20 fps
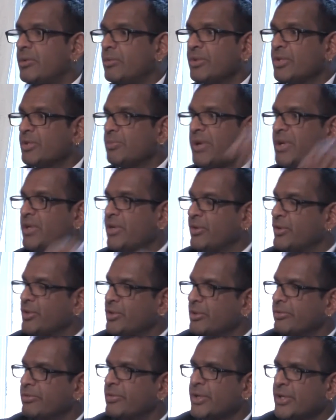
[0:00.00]
We'll spend it on
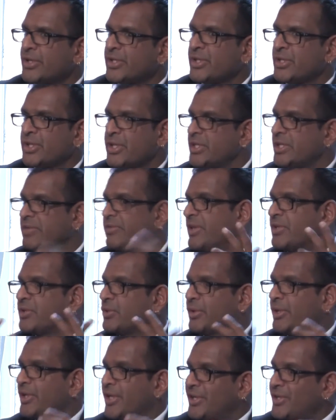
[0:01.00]
universities, if they're
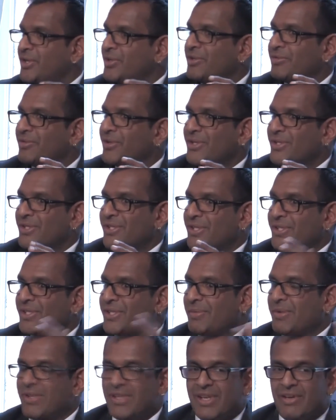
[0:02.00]
talking in universities.
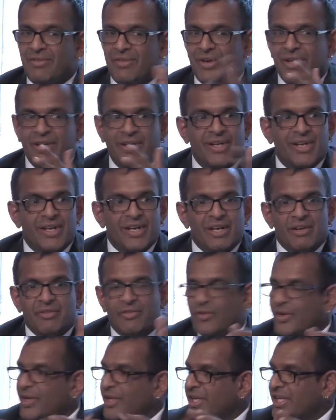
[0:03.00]
I mean, they're very
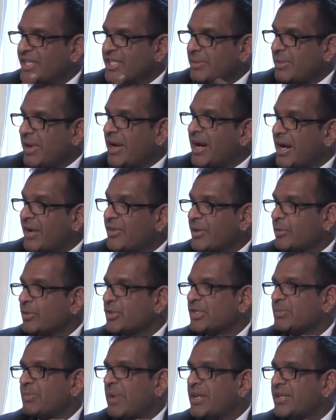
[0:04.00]
free and easy about how they
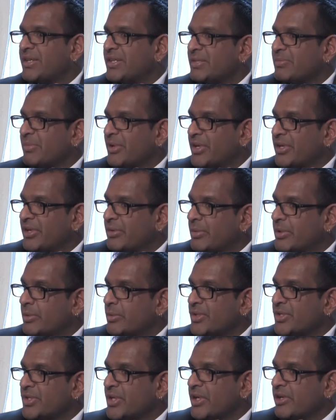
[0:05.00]
will spend this money that we
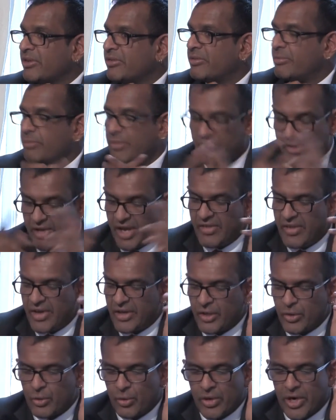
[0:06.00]
will save. But they're their
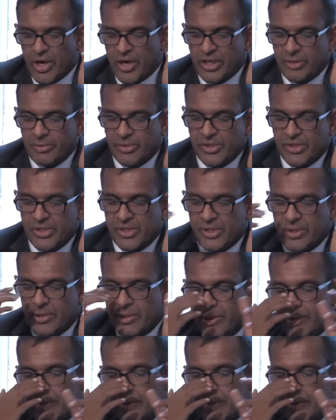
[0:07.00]
core arguments.